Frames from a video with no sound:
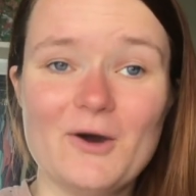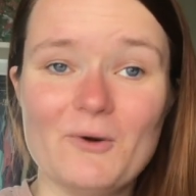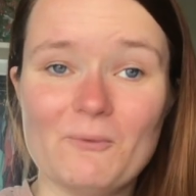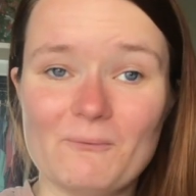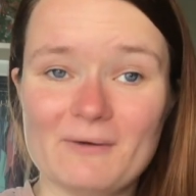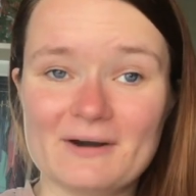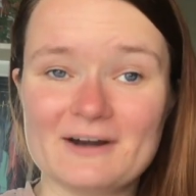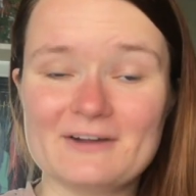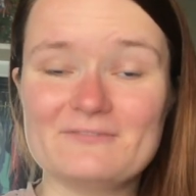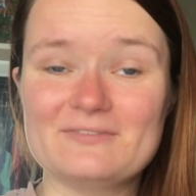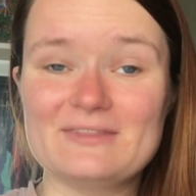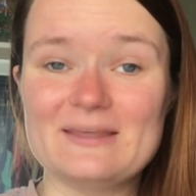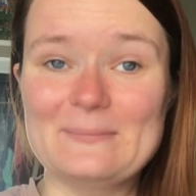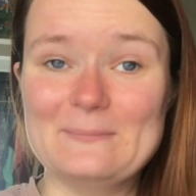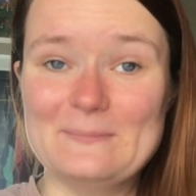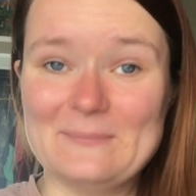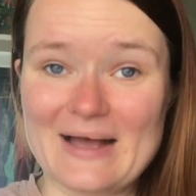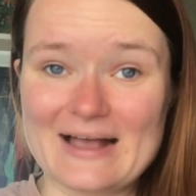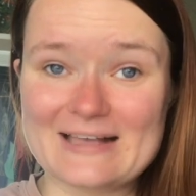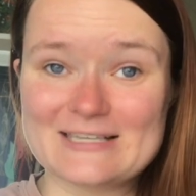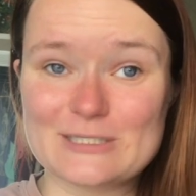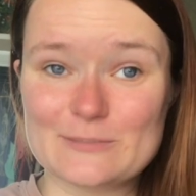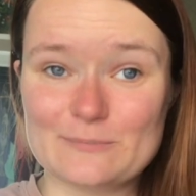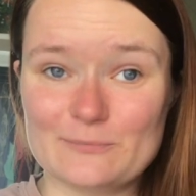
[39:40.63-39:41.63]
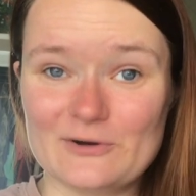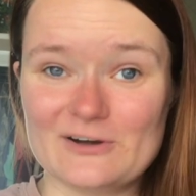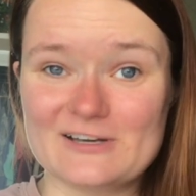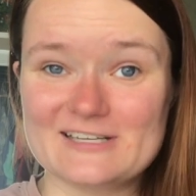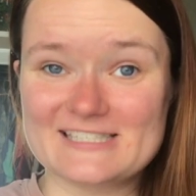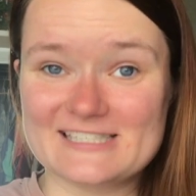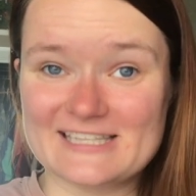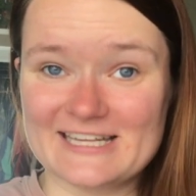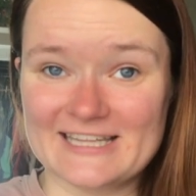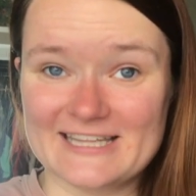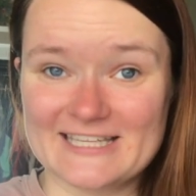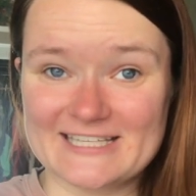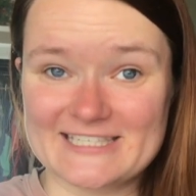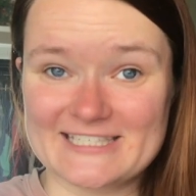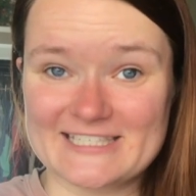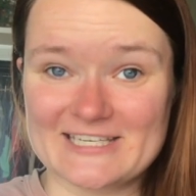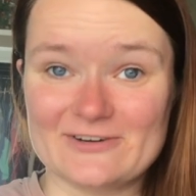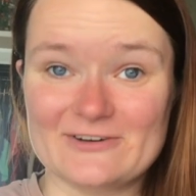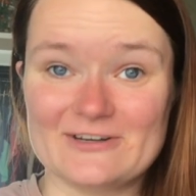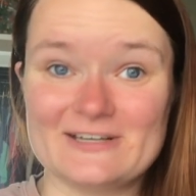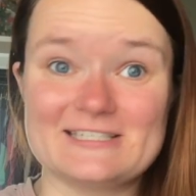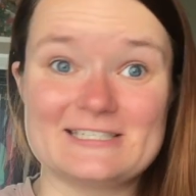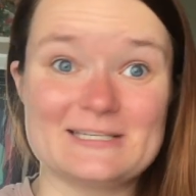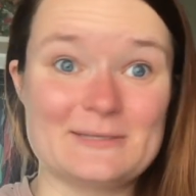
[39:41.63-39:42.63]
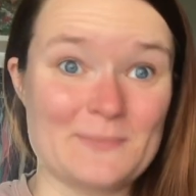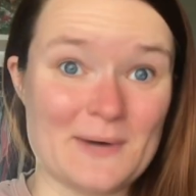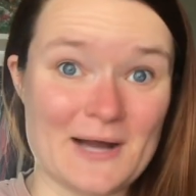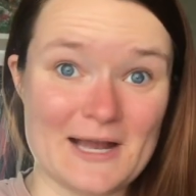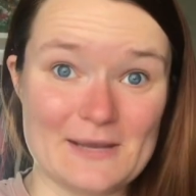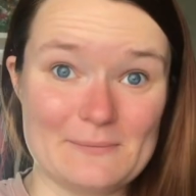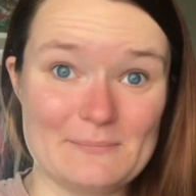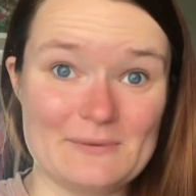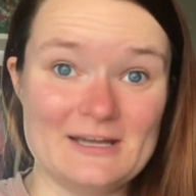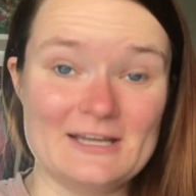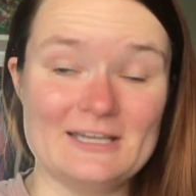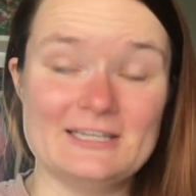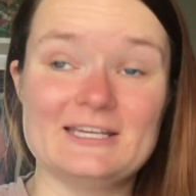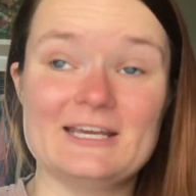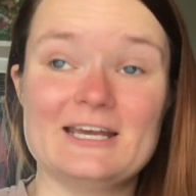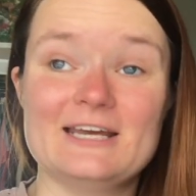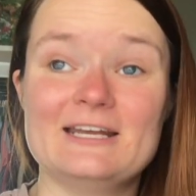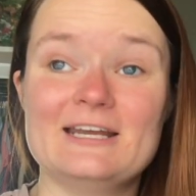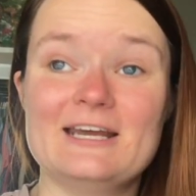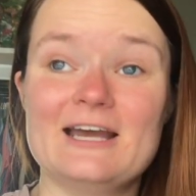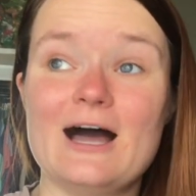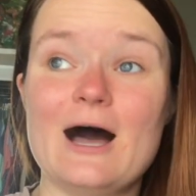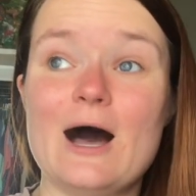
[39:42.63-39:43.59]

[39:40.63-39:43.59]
One of the best books in the series, in my opinion.